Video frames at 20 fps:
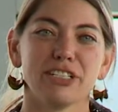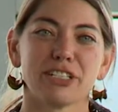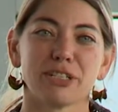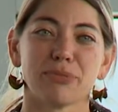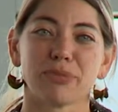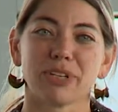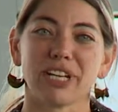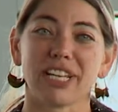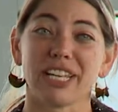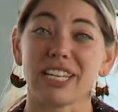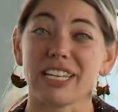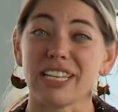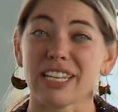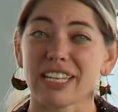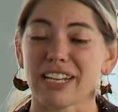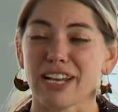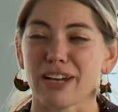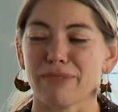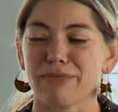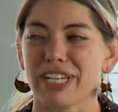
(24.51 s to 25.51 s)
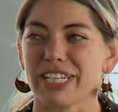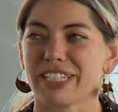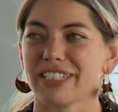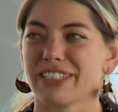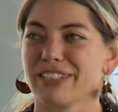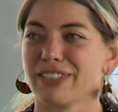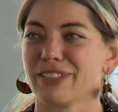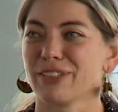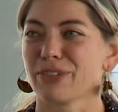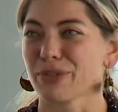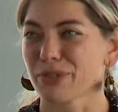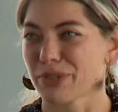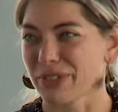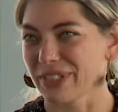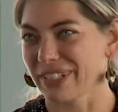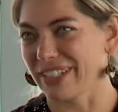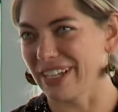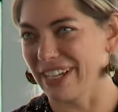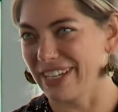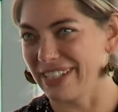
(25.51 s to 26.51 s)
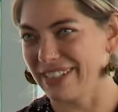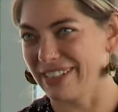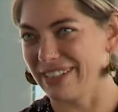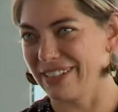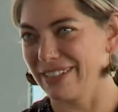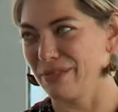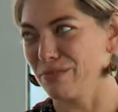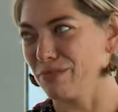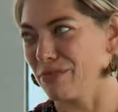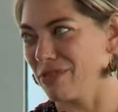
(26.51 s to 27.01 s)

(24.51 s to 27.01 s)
to bring economics and social sciences